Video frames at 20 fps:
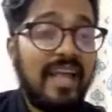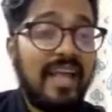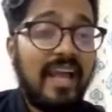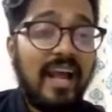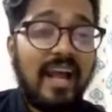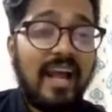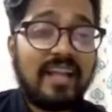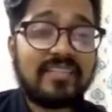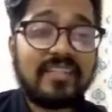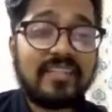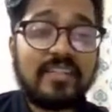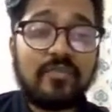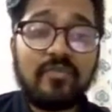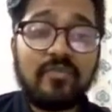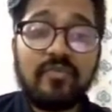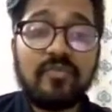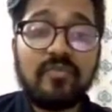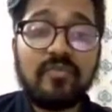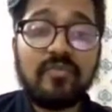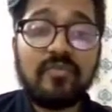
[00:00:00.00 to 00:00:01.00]
as it
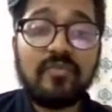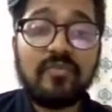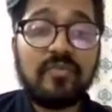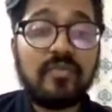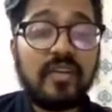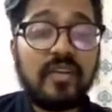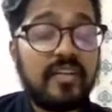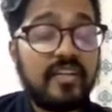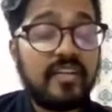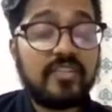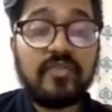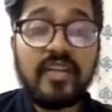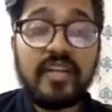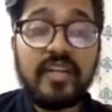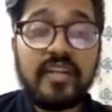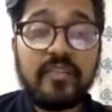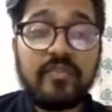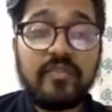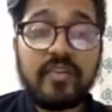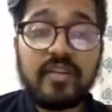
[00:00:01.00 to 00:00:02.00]
is very
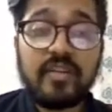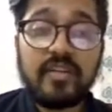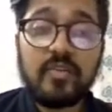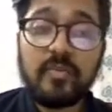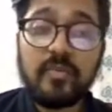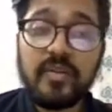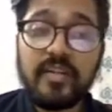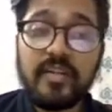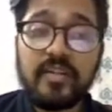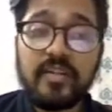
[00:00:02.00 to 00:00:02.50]
difficult to predict